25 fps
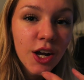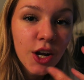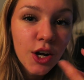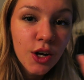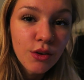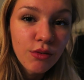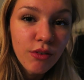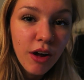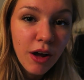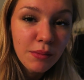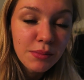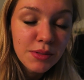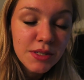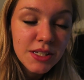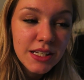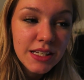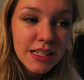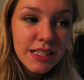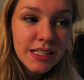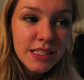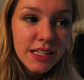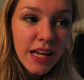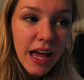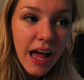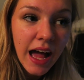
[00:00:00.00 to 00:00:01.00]

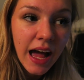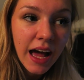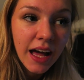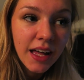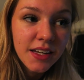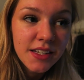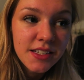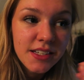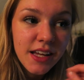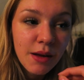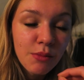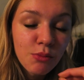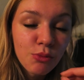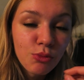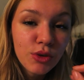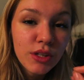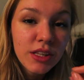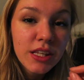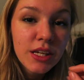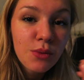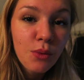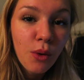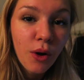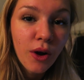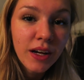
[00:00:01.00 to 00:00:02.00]
corrupted, and I'm
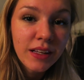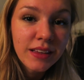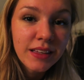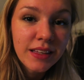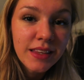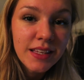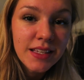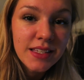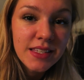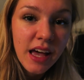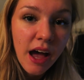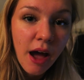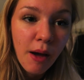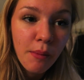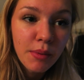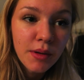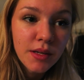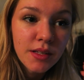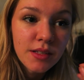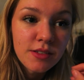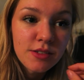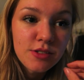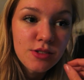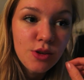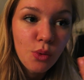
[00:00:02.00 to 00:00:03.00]
really worried that this
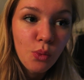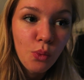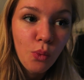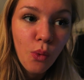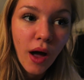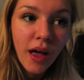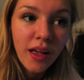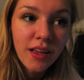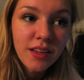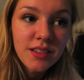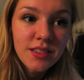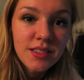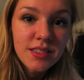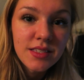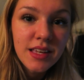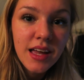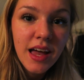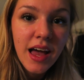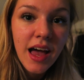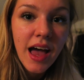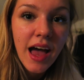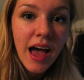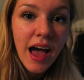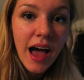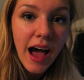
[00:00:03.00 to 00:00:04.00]
happens whilst
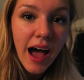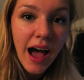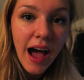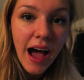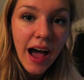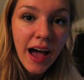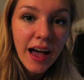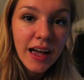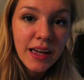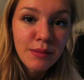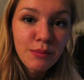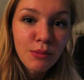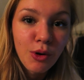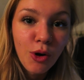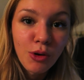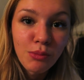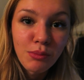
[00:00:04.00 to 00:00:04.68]
I'm